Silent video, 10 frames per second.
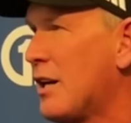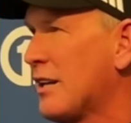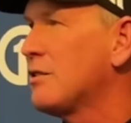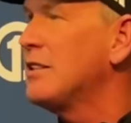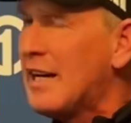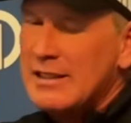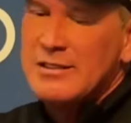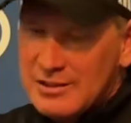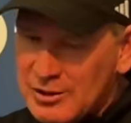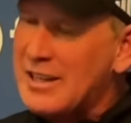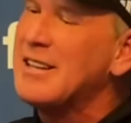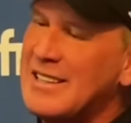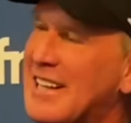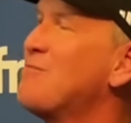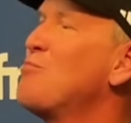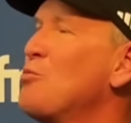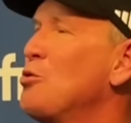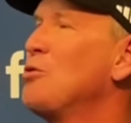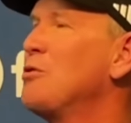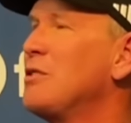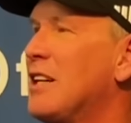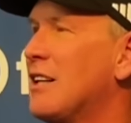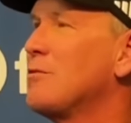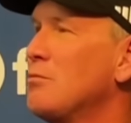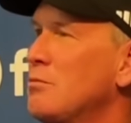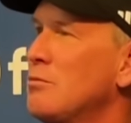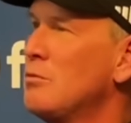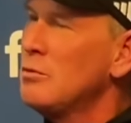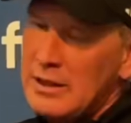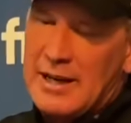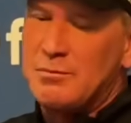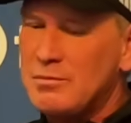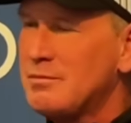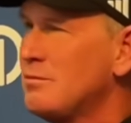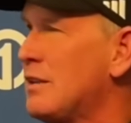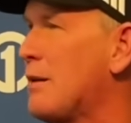Sure. Yeah, yes. I'm wondering if. That, yeah. But I also know. You can't afford to lose.